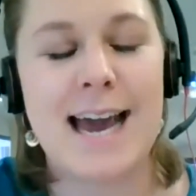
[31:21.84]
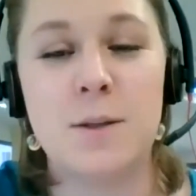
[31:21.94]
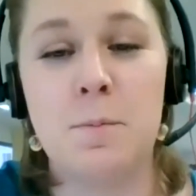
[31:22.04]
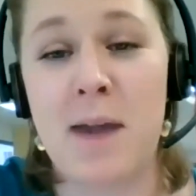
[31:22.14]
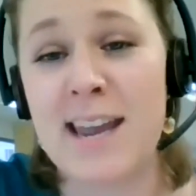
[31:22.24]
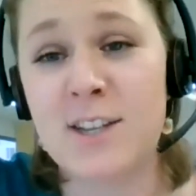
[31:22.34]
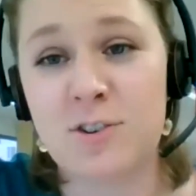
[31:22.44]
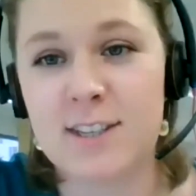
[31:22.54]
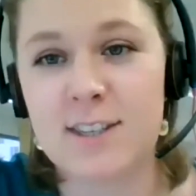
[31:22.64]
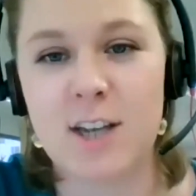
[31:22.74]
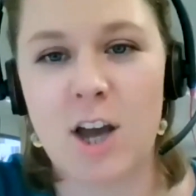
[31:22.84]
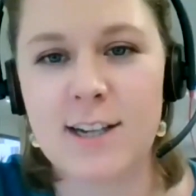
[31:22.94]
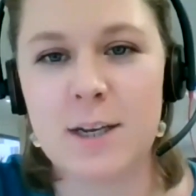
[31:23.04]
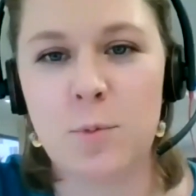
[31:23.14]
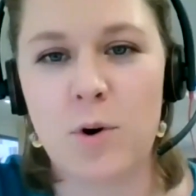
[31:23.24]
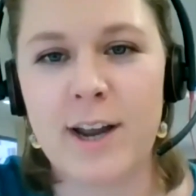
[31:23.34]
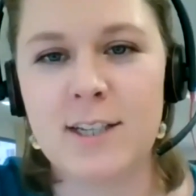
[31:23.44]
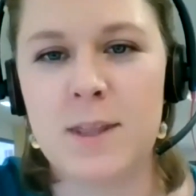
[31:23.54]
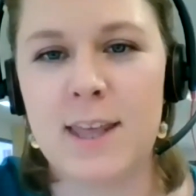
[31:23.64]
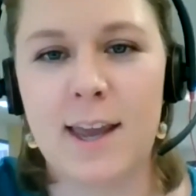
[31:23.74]
a base or as a starting point
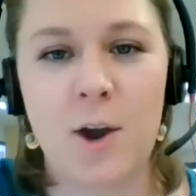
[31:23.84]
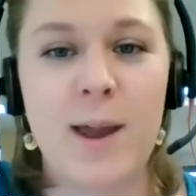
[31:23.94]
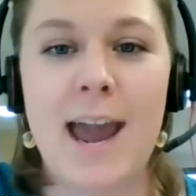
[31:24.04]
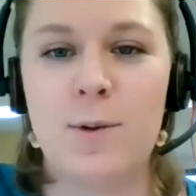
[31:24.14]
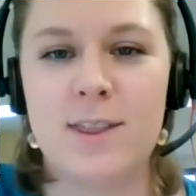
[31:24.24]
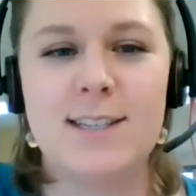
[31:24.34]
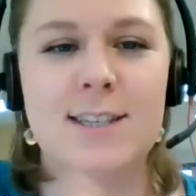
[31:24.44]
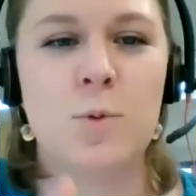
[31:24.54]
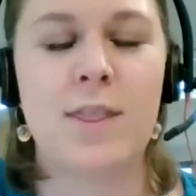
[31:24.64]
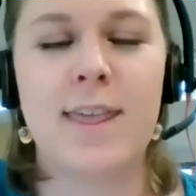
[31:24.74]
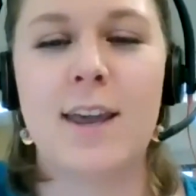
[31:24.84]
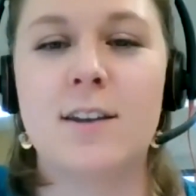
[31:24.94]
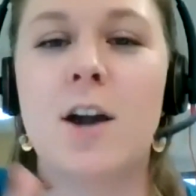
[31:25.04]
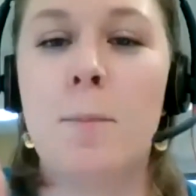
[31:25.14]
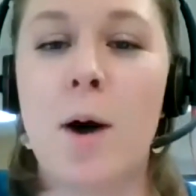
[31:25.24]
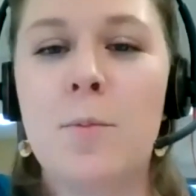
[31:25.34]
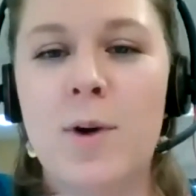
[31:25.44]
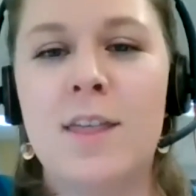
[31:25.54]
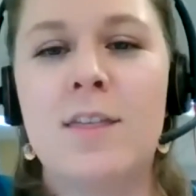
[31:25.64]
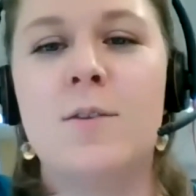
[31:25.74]
to be thinking, okay, well, this is what they could come up
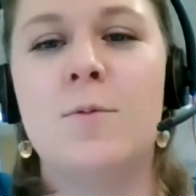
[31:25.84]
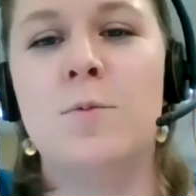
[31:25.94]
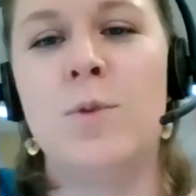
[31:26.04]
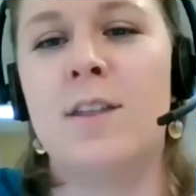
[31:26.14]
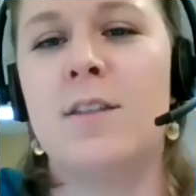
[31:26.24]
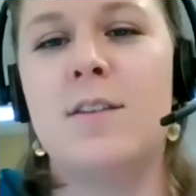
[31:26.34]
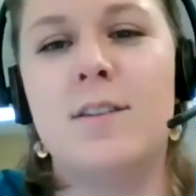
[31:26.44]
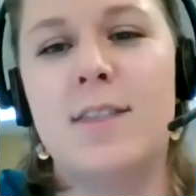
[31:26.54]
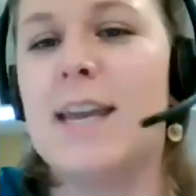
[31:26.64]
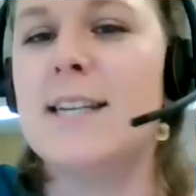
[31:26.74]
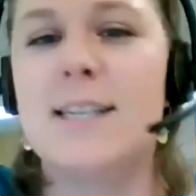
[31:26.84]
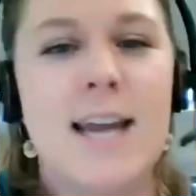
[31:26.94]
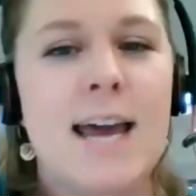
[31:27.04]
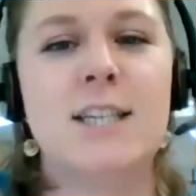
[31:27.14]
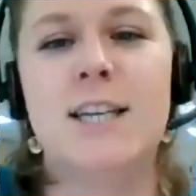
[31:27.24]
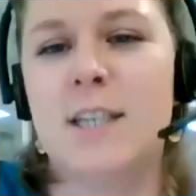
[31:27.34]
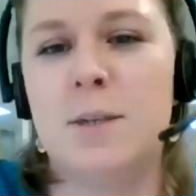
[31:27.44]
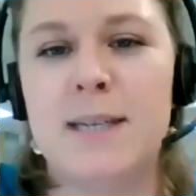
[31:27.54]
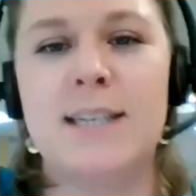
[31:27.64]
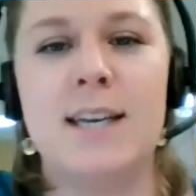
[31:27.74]
with the internet,
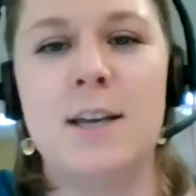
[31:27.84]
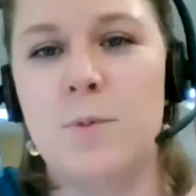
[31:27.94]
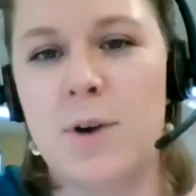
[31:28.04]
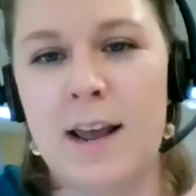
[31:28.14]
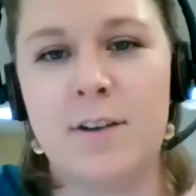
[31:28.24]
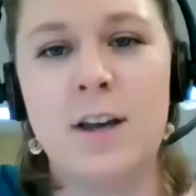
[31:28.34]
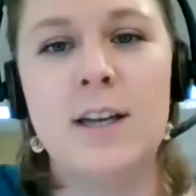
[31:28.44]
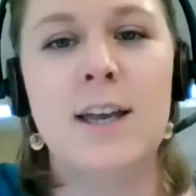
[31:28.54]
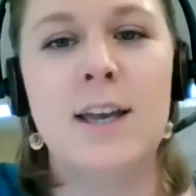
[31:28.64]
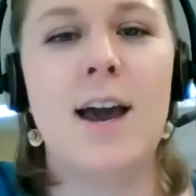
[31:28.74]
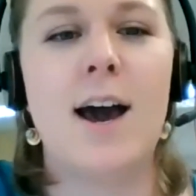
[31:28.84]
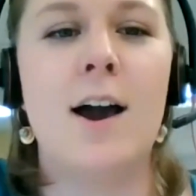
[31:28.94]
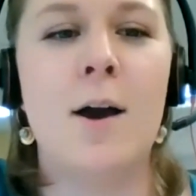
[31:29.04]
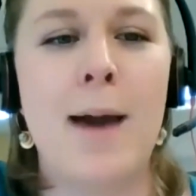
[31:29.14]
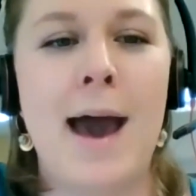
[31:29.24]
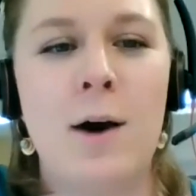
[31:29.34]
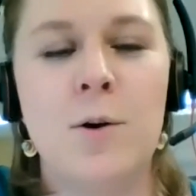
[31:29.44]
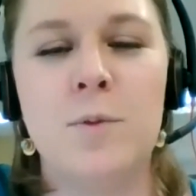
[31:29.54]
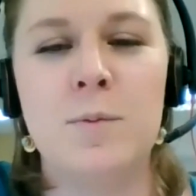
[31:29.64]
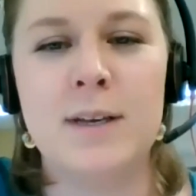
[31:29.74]
ChatGPT, whatever. How
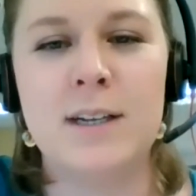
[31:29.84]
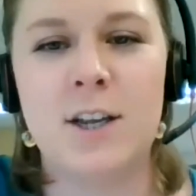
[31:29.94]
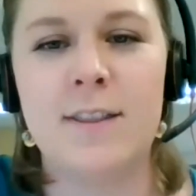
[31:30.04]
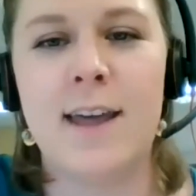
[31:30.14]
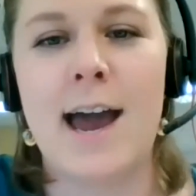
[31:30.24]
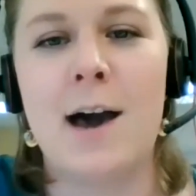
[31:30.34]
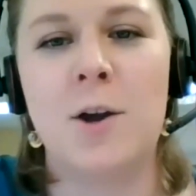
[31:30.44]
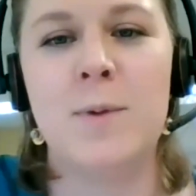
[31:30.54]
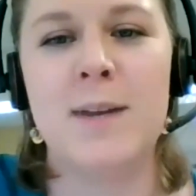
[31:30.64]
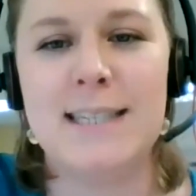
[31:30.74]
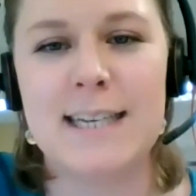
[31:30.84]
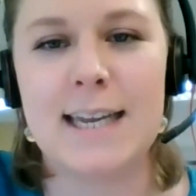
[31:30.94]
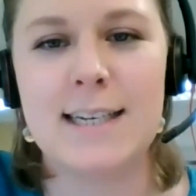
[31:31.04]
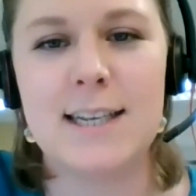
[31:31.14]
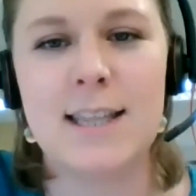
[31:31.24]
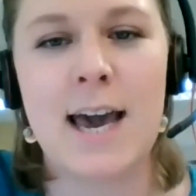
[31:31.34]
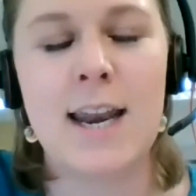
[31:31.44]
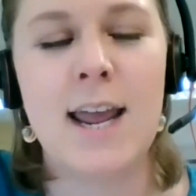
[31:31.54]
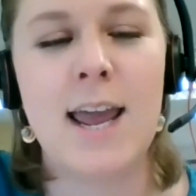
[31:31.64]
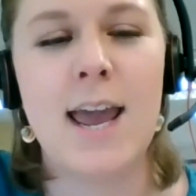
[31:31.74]
can we build on that? How can we dig into that?